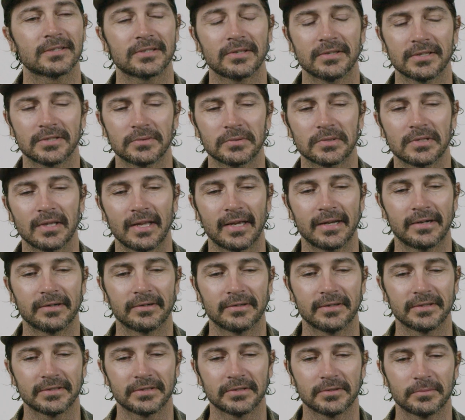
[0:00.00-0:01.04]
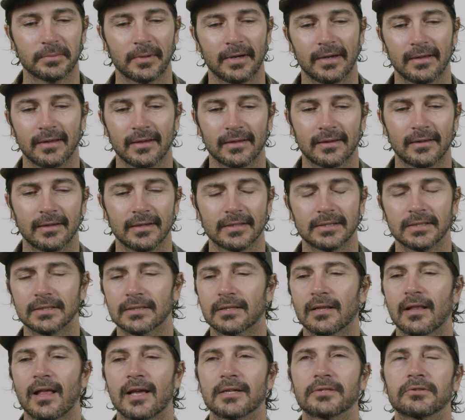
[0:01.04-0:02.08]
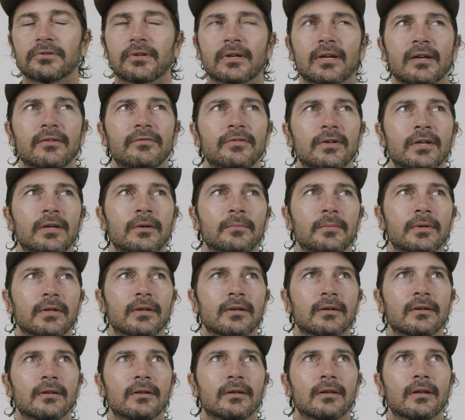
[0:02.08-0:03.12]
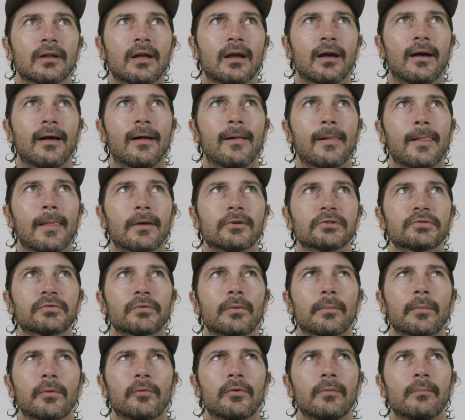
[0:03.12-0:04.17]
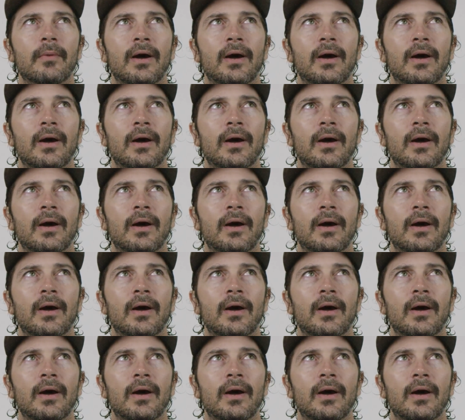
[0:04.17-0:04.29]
So this was later. This is probably like, this is the last trick I filmed, and I was filming with